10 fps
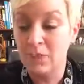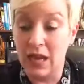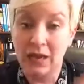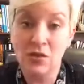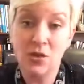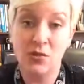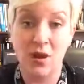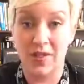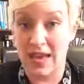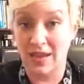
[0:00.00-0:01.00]
I could do
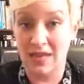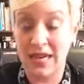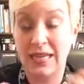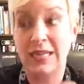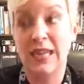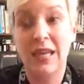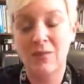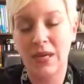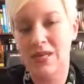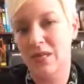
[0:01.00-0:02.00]
all that, and I could keep
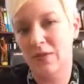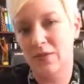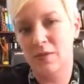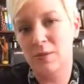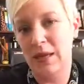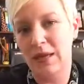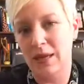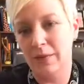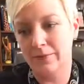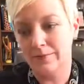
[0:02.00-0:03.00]
myself from
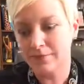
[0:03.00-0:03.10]
speaking.